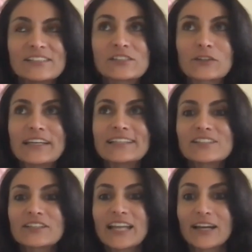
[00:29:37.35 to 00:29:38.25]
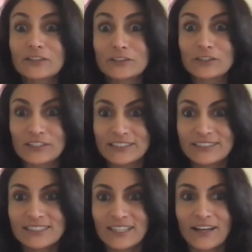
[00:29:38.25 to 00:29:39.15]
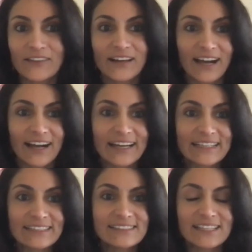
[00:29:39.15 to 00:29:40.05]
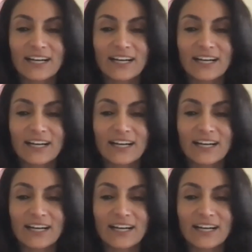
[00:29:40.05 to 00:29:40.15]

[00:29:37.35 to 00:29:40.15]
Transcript: Screens are never good on the eyes,